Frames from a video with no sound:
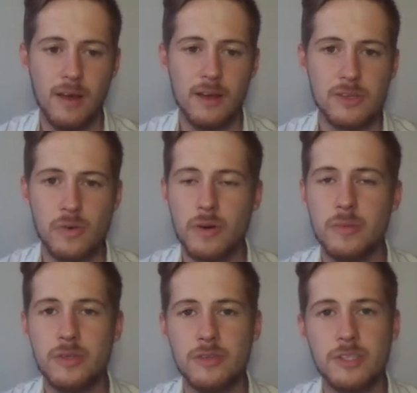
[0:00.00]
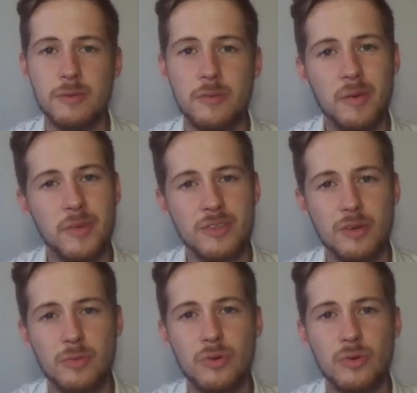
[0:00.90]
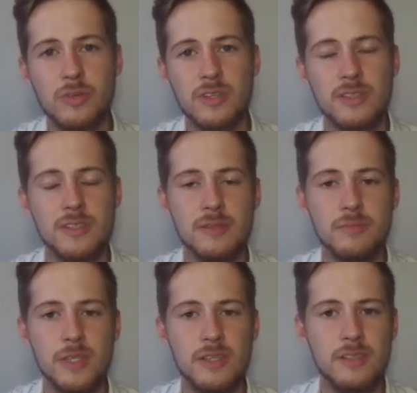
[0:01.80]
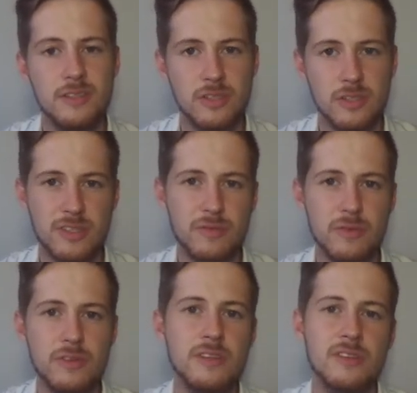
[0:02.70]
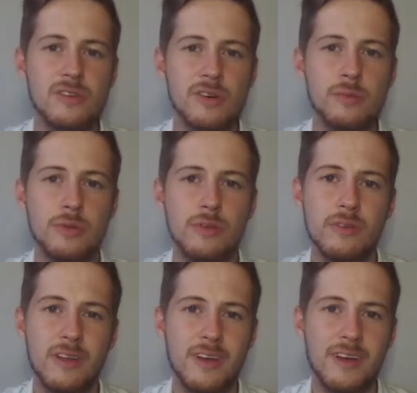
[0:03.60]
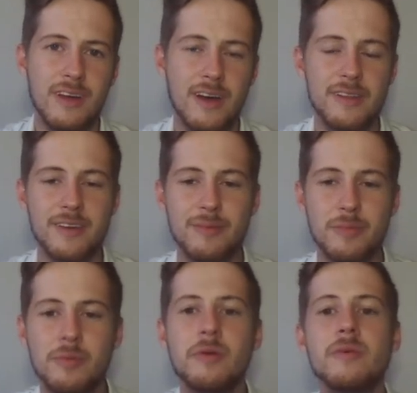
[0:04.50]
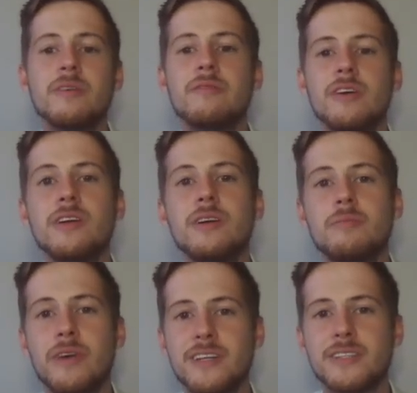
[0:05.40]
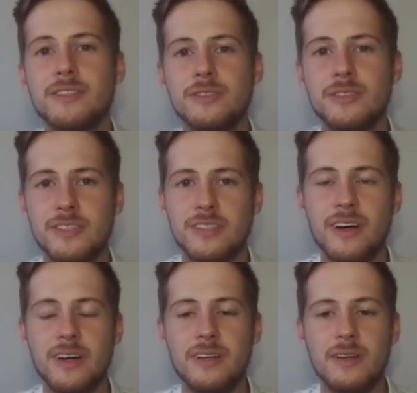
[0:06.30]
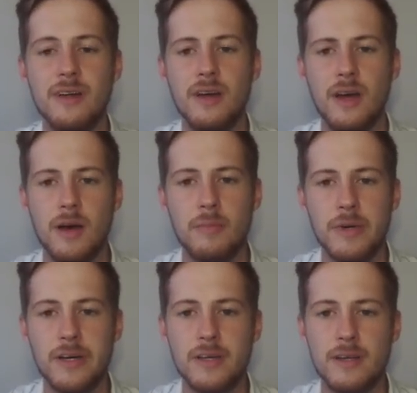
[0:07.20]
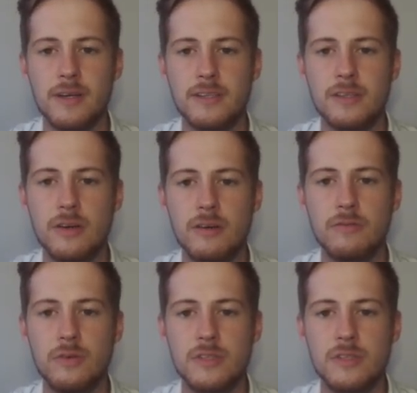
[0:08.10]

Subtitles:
So what I'm going to do is I'm going to make my top chord timber just for the example. I think it would probably be a very impractical design, but let's go for